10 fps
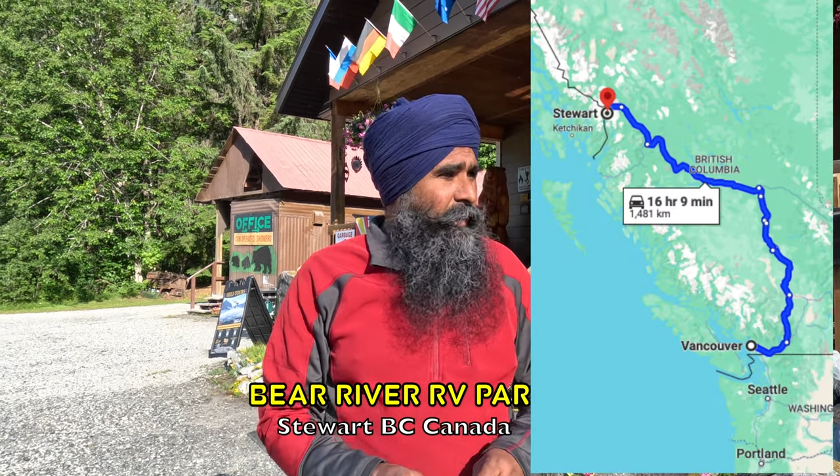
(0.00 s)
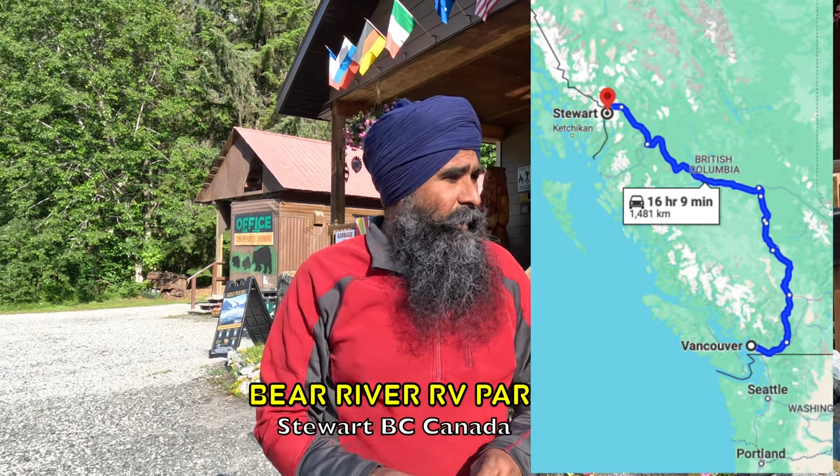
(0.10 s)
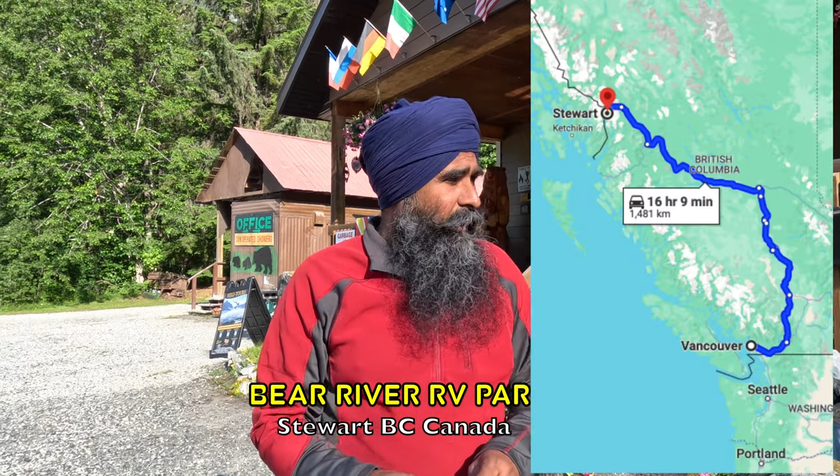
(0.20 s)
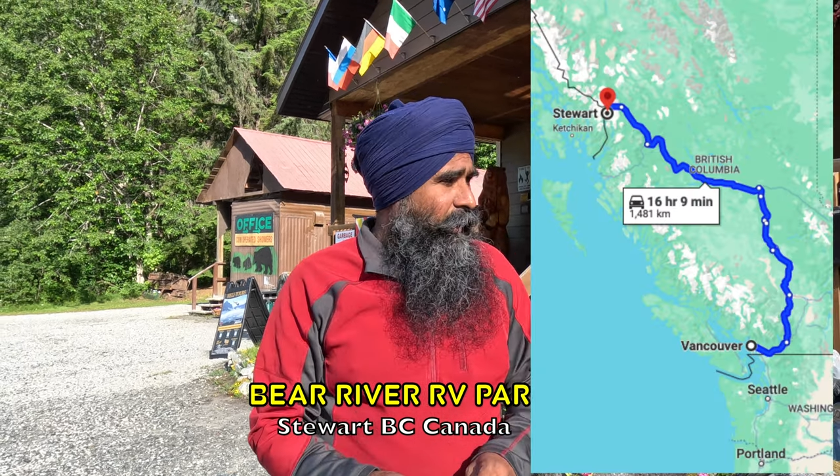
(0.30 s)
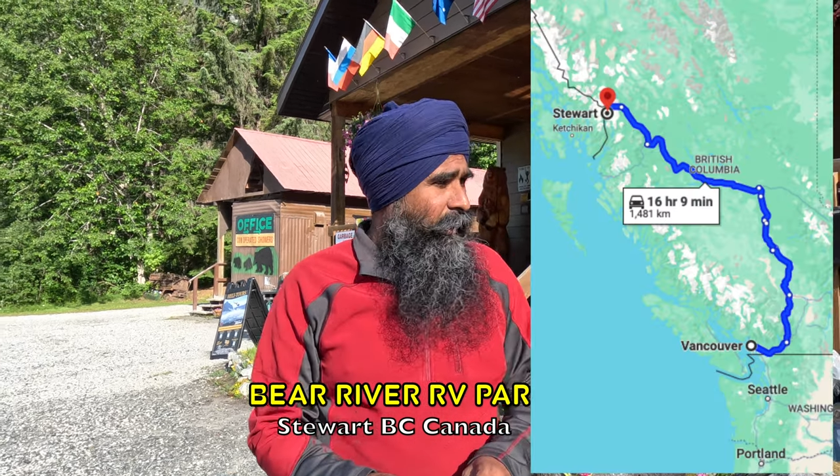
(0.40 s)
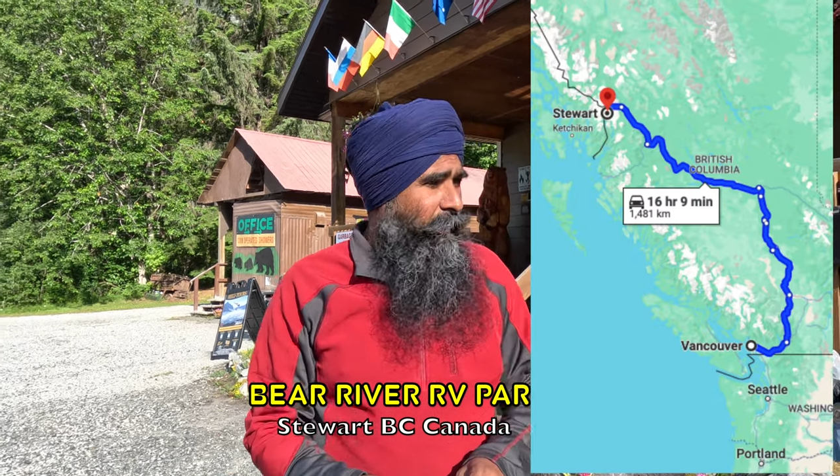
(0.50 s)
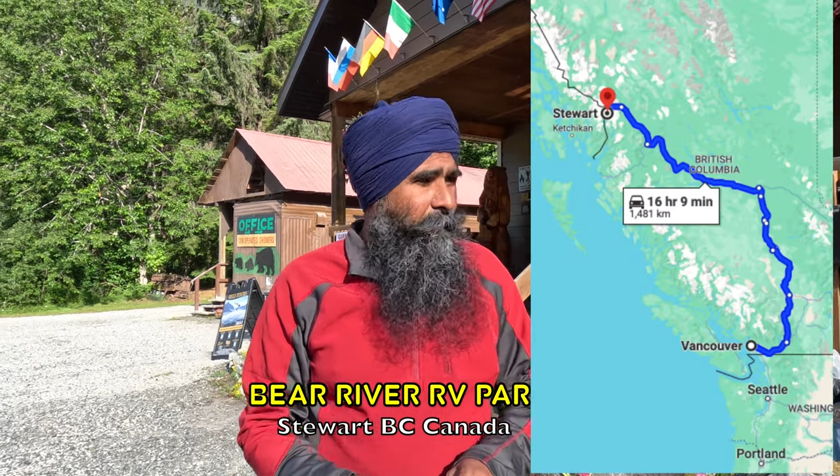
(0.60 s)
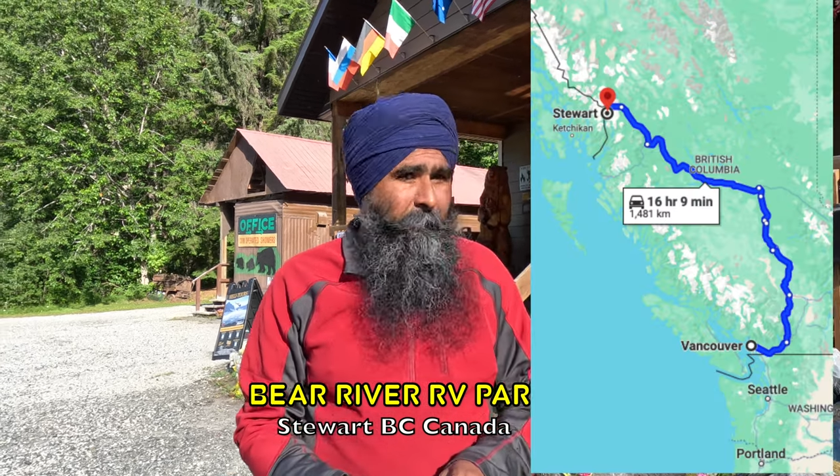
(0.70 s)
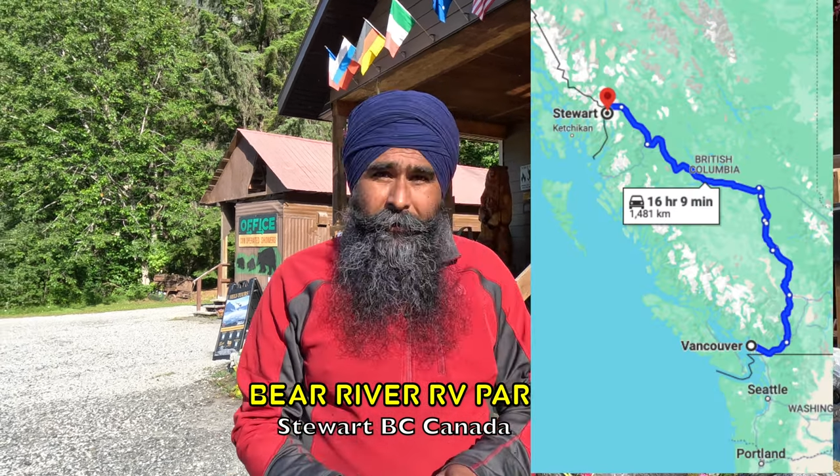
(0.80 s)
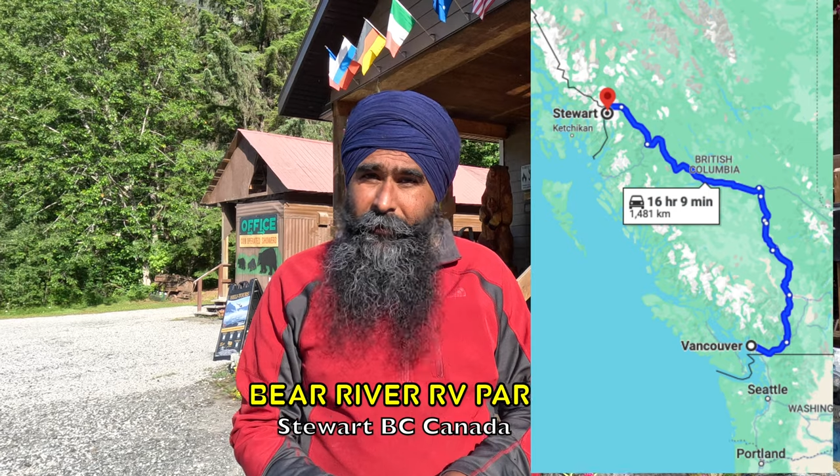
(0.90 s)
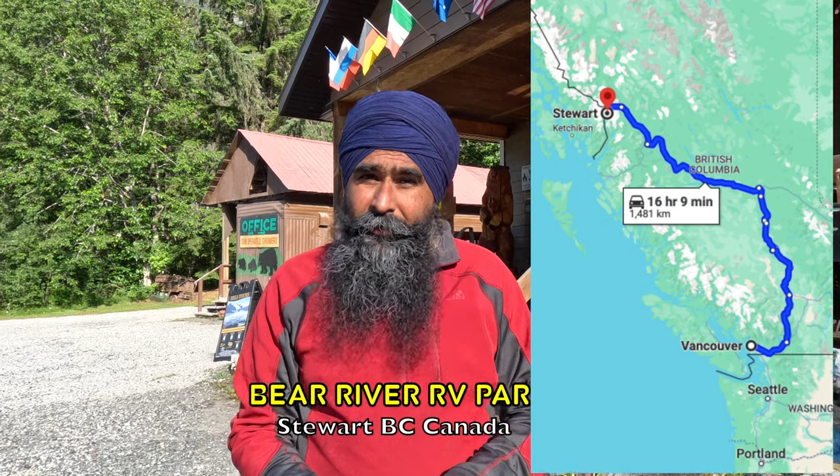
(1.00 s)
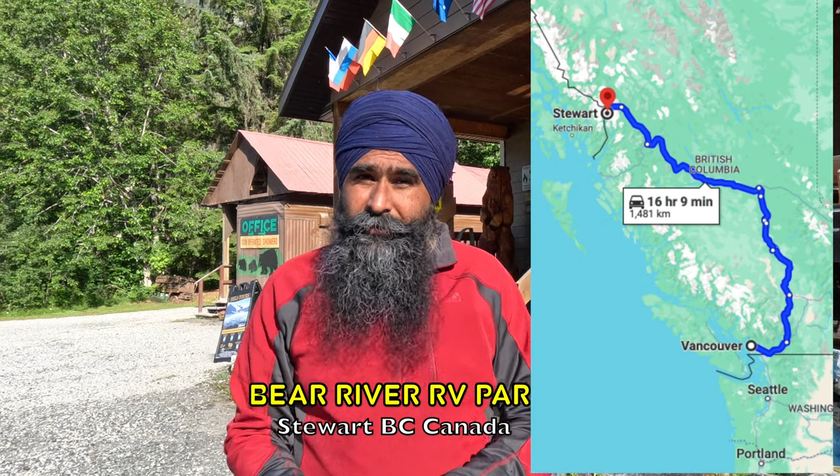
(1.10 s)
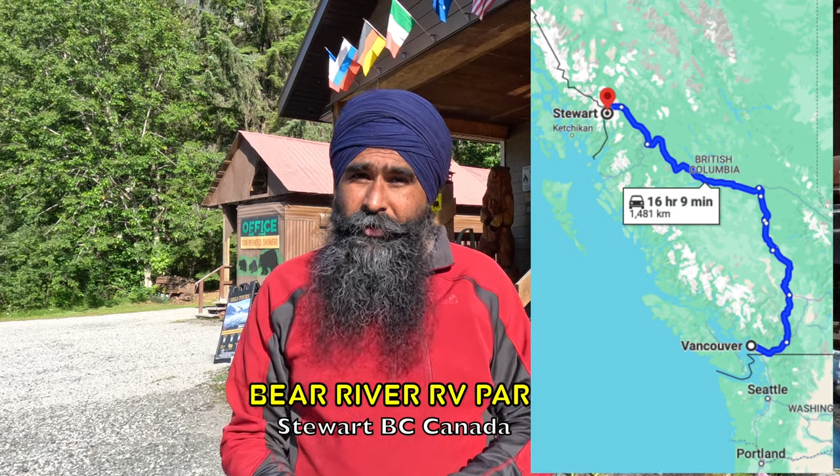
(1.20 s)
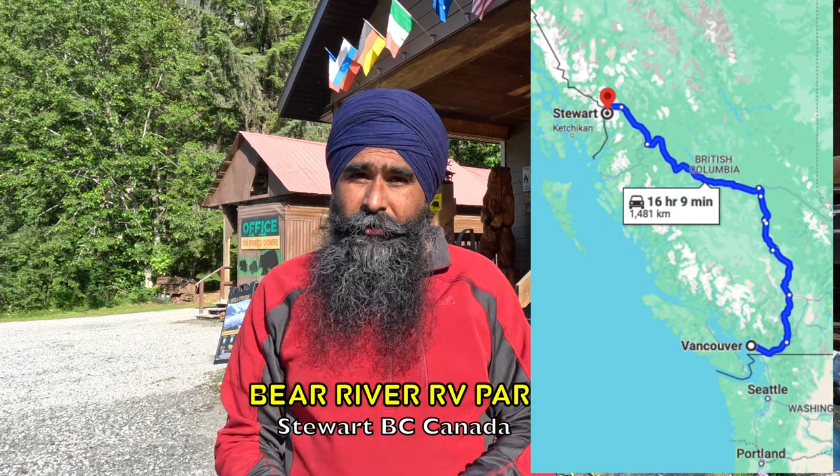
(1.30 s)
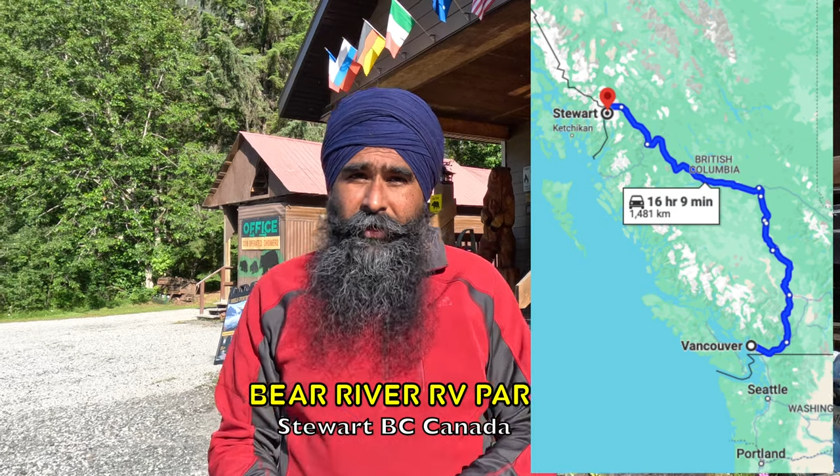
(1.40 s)
uh, but it is
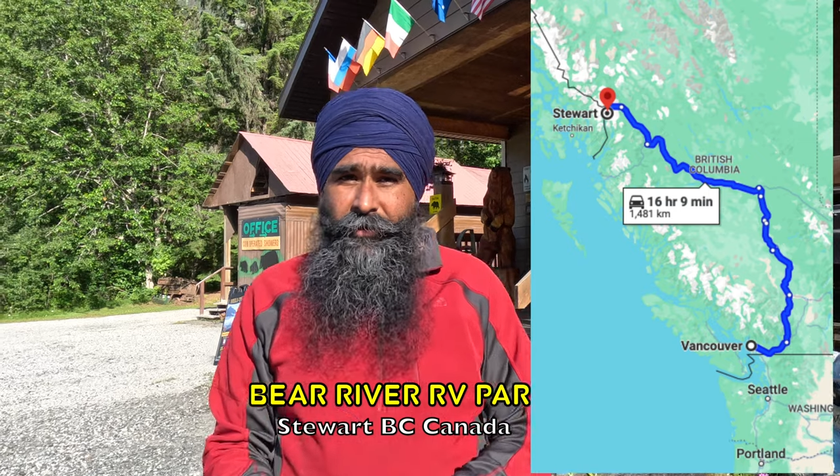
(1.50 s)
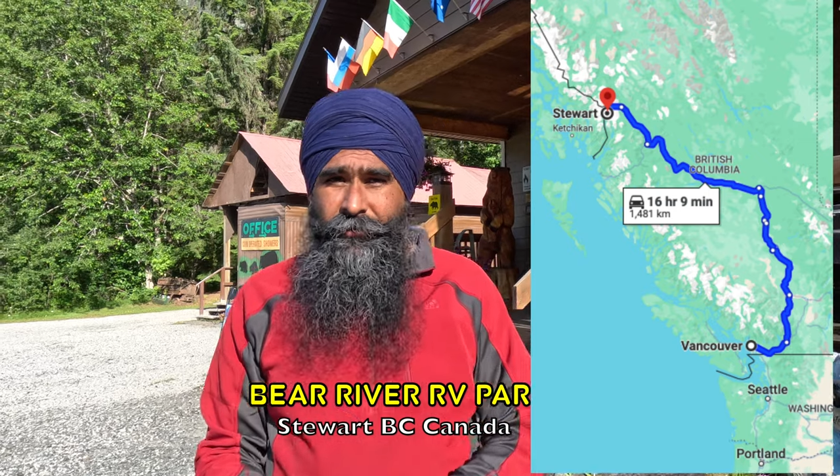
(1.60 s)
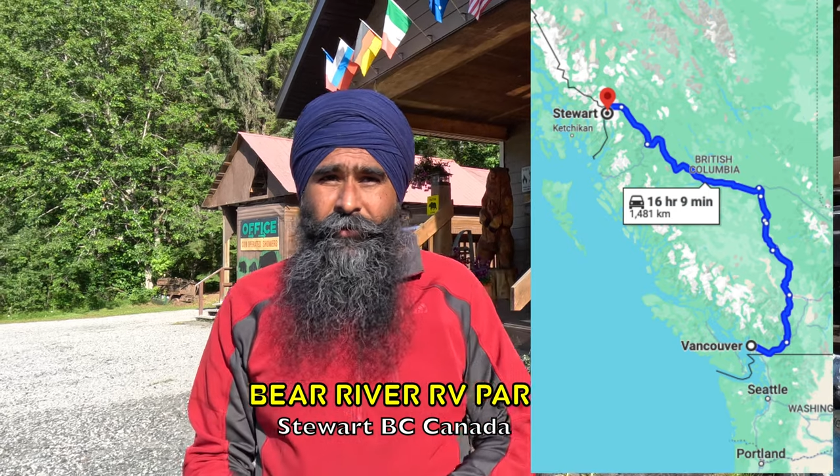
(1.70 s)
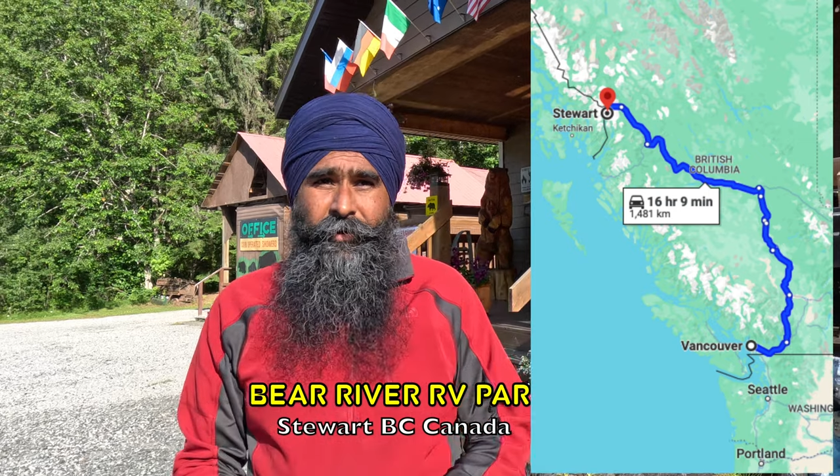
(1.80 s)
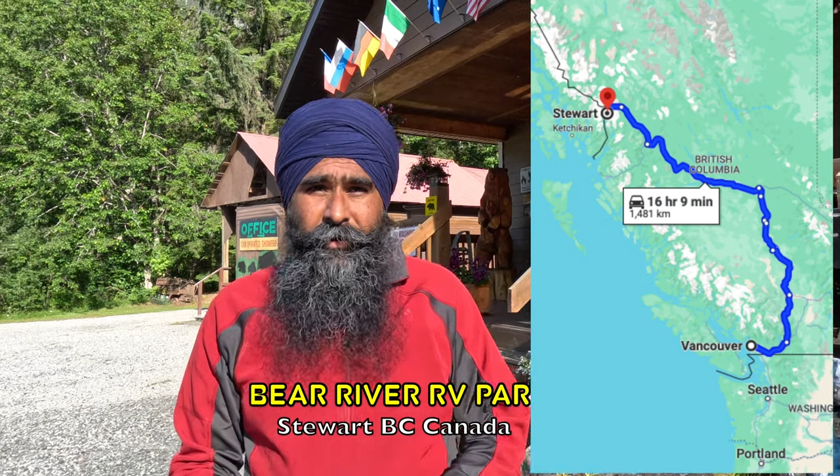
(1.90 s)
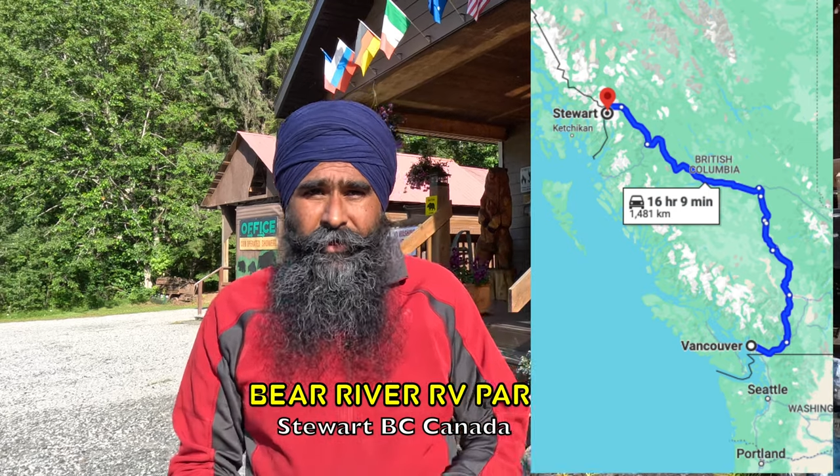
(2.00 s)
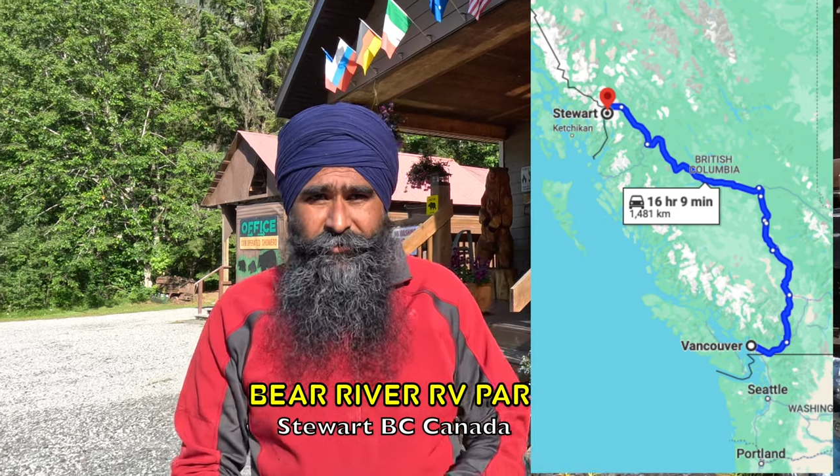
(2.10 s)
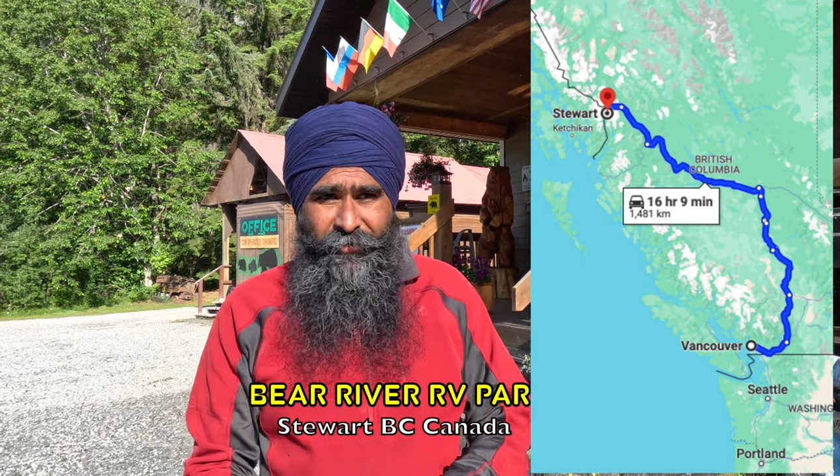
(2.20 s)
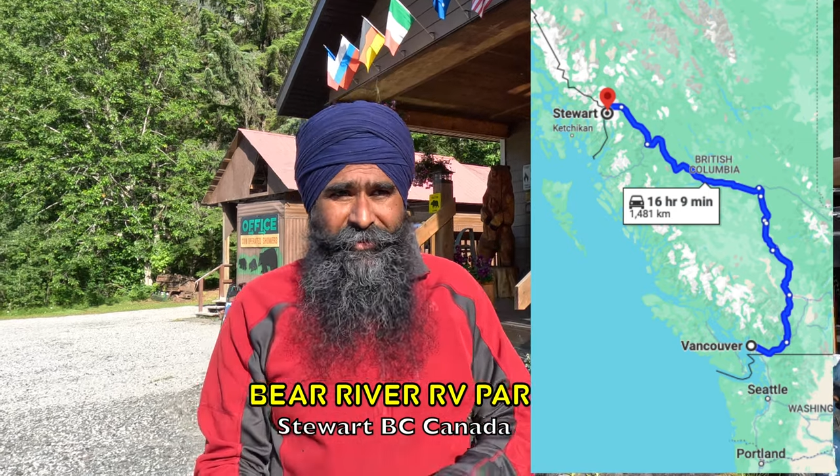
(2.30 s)
not as far as we